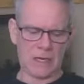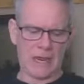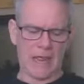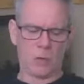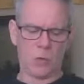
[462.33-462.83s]

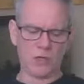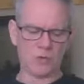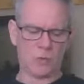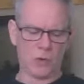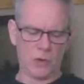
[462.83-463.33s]
And
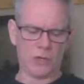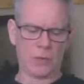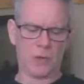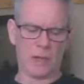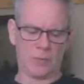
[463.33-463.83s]
once more he went
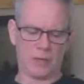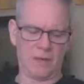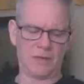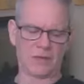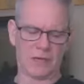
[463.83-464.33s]
away and
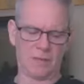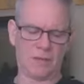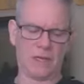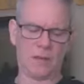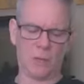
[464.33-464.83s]
prayed the same
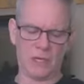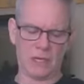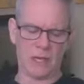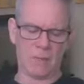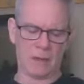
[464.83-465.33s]
thing. And when he
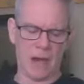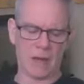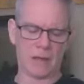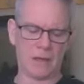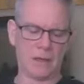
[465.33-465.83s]
came
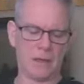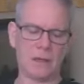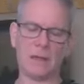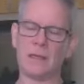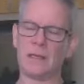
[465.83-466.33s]
back,
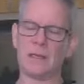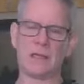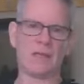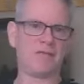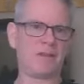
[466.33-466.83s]
he
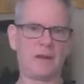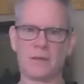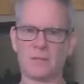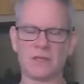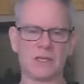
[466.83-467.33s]
again found
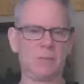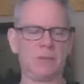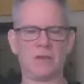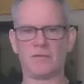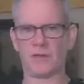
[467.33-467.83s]
them
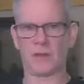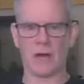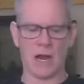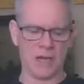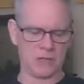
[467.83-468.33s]
sleeping, for their
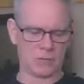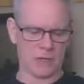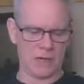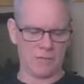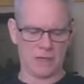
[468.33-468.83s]
eyes were
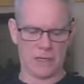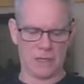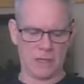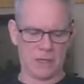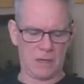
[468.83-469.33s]
heavy.
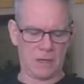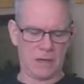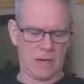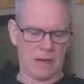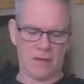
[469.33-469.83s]

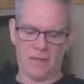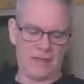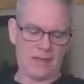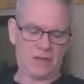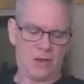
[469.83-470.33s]
They
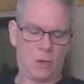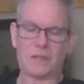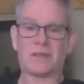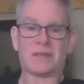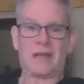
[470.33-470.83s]
didn't know
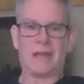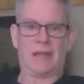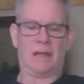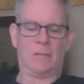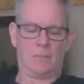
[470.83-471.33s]
what to say to him.